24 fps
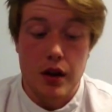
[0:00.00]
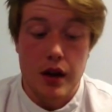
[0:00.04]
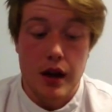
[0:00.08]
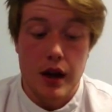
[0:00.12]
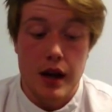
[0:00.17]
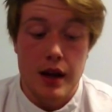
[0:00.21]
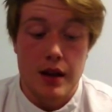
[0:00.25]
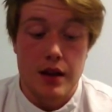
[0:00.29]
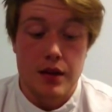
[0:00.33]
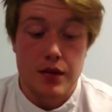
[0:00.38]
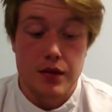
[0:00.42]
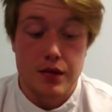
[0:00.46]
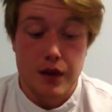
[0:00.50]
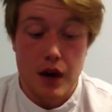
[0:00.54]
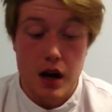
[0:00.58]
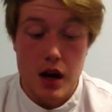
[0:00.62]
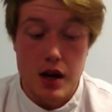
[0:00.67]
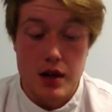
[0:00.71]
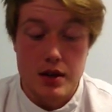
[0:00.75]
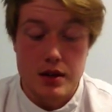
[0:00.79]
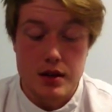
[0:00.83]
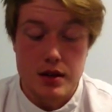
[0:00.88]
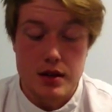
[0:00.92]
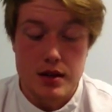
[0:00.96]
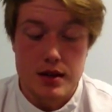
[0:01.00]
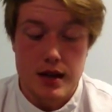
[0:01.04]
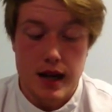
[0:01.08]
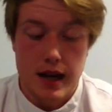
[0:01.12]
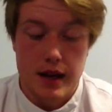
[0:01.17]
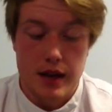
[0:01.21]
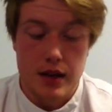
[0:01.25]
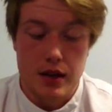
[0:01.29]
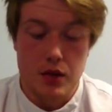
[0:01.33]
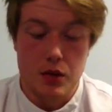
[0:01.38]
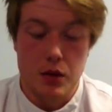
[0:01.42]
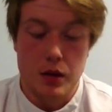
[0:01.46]
In the first and
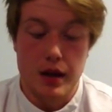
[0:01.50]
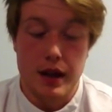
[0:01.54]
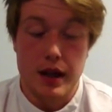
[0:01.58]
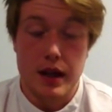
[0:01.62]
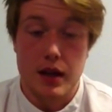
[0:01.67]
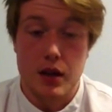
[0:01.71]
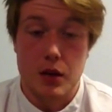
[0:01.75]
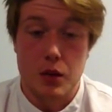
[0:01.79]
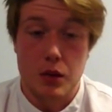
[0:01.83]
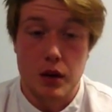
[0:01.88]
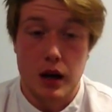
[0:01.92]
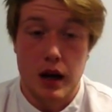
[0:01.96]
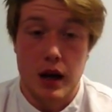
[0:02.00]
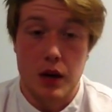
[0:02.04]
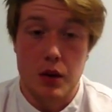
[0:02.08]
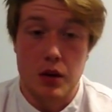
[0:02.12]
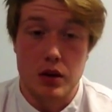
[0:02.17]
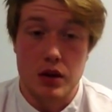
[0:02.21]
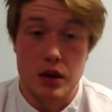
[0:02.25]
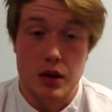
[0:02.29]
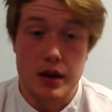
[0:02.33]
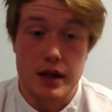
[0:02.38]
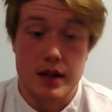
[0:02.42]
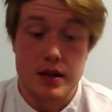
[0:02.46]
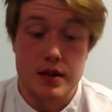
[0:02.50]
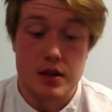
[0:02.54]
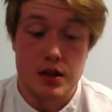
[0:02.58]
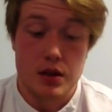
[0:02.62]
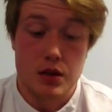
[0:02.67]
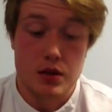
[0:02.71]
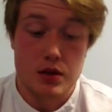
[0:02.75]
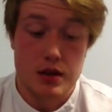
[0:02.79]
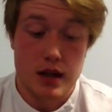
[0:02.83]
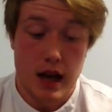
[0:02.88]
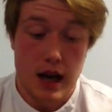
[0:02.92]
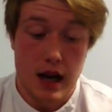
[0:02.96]
second week, I will do it 2
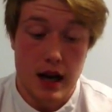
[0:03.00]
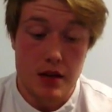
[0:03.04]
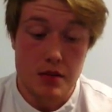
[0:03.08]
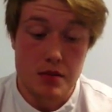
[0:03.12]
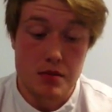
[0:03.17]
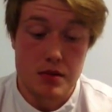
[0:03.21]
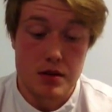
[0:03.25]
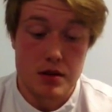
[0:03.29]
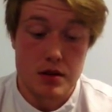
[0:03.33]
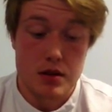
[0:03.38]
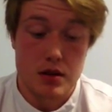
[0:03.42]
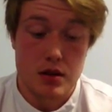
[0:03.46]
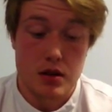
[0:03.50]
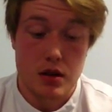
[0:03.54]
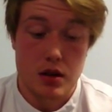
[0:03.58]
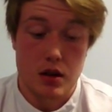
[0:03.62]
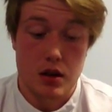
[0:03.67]
times